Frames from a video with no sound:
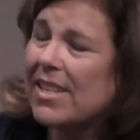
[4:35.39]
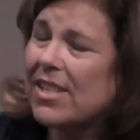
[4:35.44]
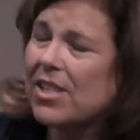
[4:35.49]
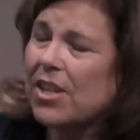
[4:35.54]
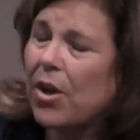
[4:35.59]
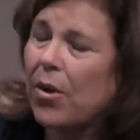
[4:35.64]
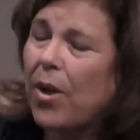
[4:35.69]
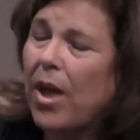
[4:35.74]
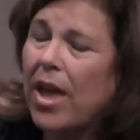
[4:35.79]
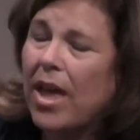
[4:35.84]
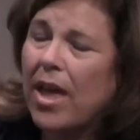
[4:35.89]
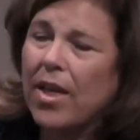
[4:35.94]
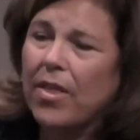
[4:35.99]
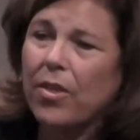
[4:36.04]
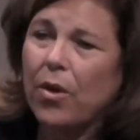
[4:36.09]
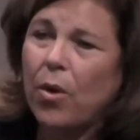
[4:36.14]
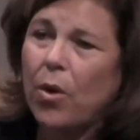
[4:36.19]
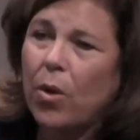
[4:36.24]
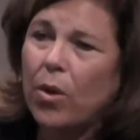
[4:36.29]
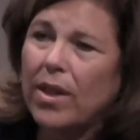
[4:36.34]
So
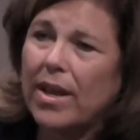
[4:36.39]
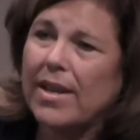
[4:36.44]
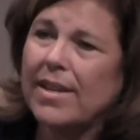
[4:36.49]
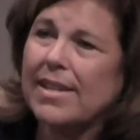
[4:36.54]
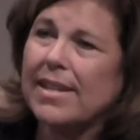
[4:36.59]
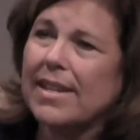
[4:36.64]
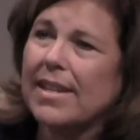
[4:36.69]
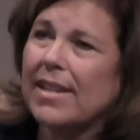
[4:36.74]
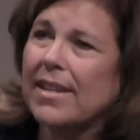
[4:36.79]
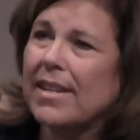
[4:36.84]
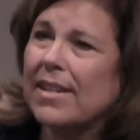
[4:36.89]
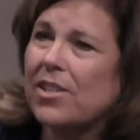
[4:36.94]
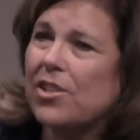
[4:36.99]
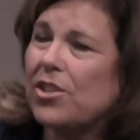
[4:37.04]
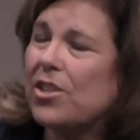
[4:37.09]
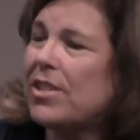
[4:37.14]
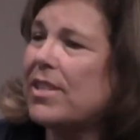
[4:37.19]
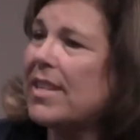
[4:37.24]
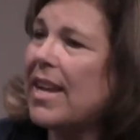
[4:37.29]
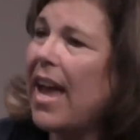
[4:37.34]
the whole idea
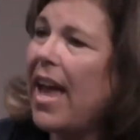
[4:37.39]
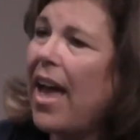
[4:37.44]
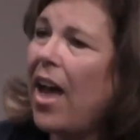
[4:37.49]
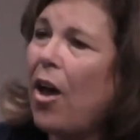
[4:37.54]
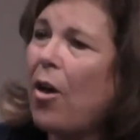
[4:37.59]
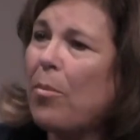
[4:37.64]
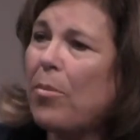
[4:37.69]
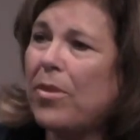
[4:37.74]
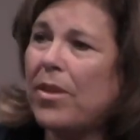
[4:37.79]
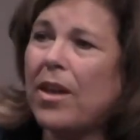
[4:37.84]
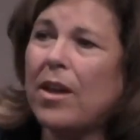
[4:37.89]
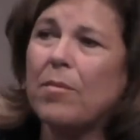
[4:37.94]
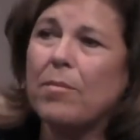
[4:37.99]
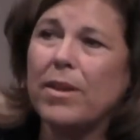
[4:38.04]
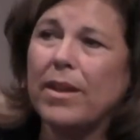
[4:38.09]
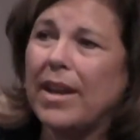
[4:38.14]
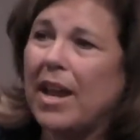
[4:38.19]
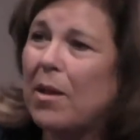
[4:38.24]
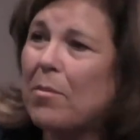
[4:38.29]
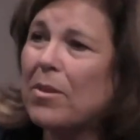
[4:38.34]
is just to help them,
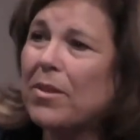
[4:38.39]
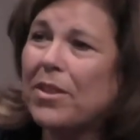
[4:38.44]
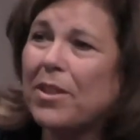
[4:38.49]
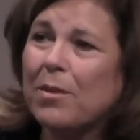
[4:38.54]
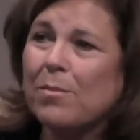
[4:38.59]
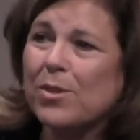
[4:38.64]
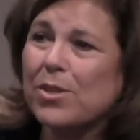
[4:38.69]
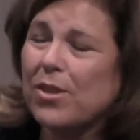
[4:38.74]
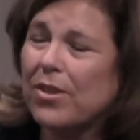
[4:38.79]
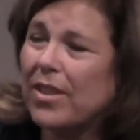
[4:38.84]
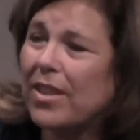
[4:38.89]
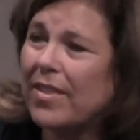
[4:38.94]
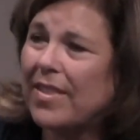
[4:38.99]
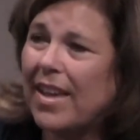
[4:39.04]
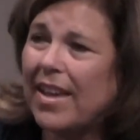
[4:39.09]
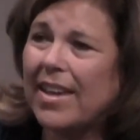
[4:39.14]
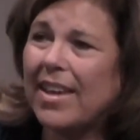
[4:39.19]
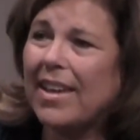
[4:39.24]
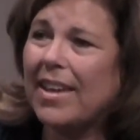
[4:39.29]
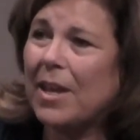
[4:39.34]
enable them so that
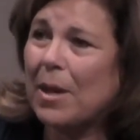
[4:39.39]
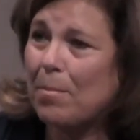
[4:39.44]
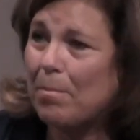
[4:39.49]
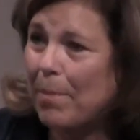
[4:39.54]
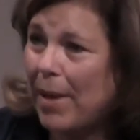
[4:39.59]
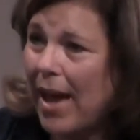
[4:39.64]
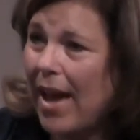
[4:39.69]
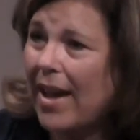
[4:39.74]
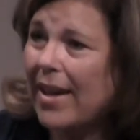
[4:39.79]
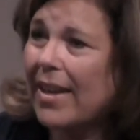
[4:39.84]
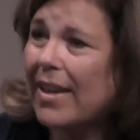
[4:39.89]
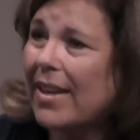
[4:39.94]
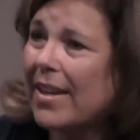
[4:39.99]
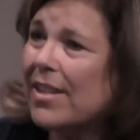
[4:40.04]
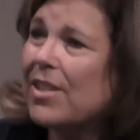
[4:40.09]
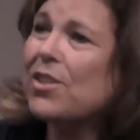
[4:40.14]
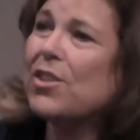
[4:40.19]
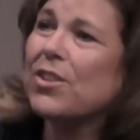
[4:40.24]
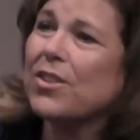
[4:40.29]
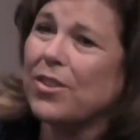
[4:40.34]
they can get back
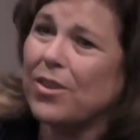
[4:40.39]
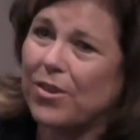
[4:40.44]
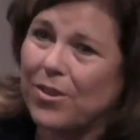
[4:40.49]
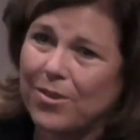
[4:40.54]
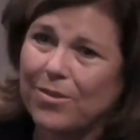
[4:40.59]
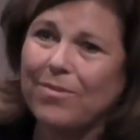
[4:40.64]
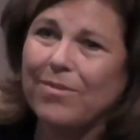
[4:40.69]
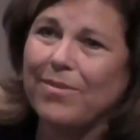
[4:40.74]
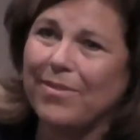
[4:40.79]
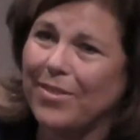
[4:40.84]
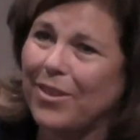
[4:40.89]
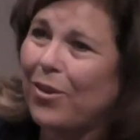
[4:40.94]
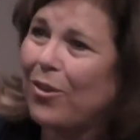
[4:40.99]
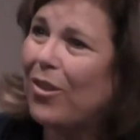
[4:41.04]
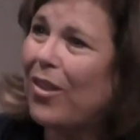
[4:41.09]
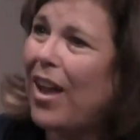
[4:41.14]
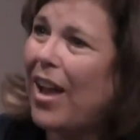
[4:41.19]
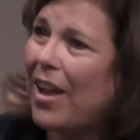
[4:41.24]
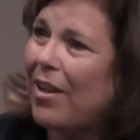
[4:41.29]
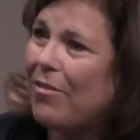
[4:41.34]
into their
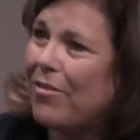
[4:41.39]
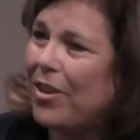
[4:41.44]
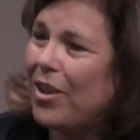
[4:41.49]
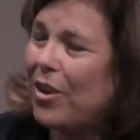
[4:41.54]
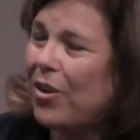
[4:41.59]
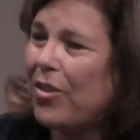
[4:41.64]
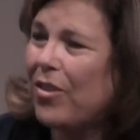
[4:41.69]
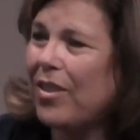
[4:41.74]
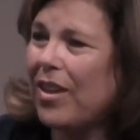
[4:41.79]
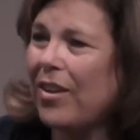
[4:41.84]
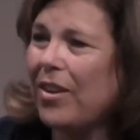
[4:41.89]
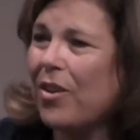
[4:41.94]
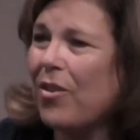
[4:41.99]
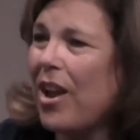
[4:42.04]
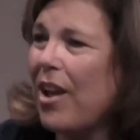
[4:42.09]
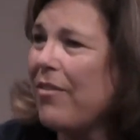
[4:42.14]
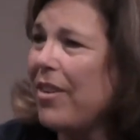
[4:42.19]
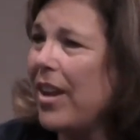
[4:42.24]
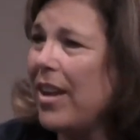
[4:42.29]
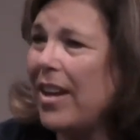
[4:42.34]
life, that they
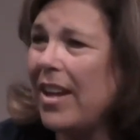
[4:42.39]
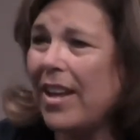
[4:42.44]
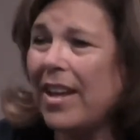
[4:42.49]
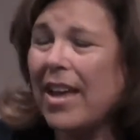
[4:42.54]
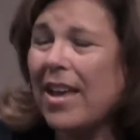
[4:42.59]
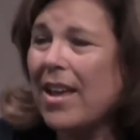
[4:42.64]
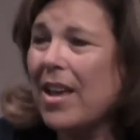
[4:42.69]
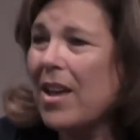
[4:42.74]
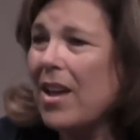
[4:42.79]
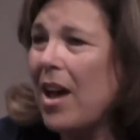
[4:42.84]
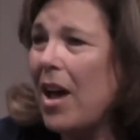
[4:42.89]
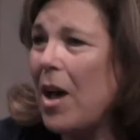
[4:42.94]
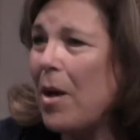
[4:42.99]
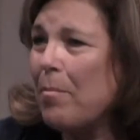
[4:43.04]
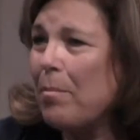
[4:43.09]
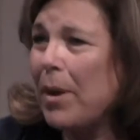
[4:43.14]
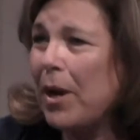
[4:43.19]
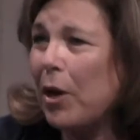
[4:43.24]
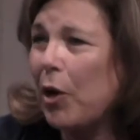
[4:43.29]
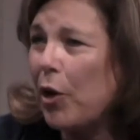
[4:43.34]
don't have any
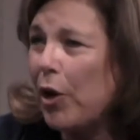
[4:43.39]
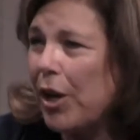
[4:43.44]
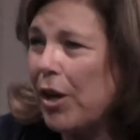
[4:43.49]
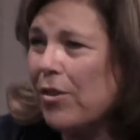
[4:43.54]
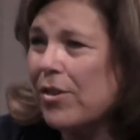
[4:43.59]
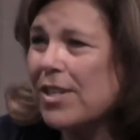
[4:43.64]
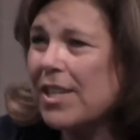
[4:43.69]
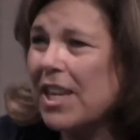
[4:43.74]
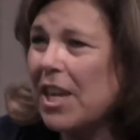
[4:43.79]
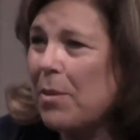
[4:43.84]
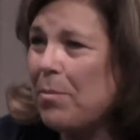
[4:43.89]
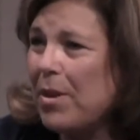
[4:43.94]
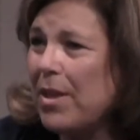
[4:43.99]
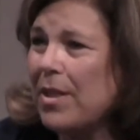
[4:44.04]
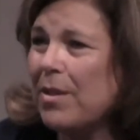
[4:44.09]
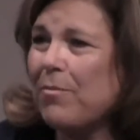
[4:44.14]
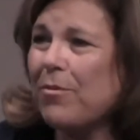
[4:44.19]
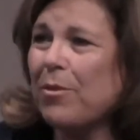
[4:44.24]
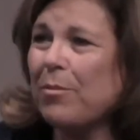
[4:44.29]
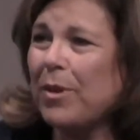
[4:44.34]
barriers keeping
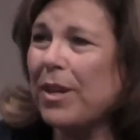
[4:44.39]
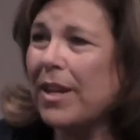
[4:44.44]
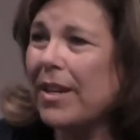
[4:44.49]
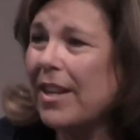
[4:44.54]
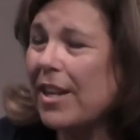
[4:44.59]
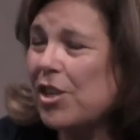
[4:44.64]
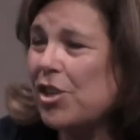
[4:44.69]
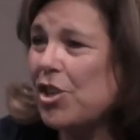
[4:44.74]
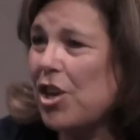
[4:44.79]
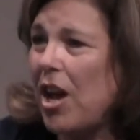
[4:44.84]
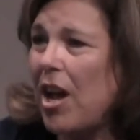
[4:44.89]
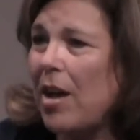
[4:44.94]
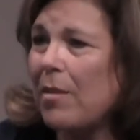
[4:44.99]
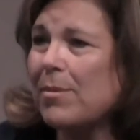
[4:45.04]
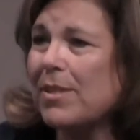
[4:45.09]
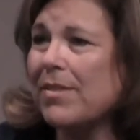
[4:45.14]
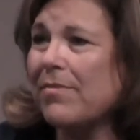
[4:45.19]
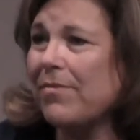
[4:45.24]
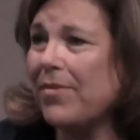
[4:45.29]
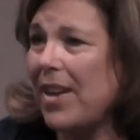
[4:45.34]
them from getting
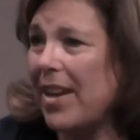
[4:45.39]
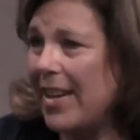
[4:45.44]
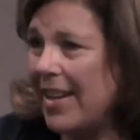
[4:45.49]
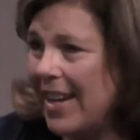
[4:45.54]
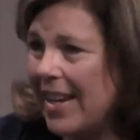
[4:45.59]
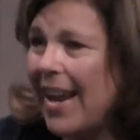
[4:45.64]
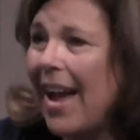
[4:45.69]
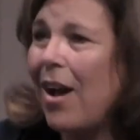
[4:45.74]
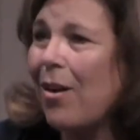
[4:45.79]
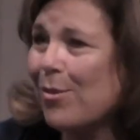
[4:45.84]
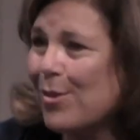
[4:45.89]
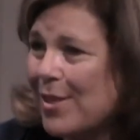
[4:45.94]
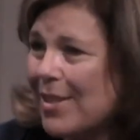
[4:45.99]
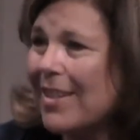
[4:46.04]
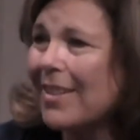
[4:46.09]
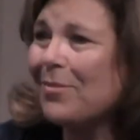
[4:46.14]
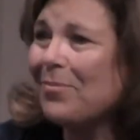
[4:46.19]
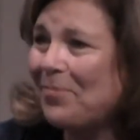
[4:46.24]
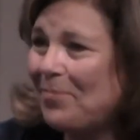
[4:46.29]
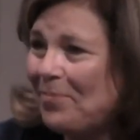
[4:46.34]
jobs and finding
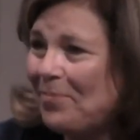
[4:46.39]
housing.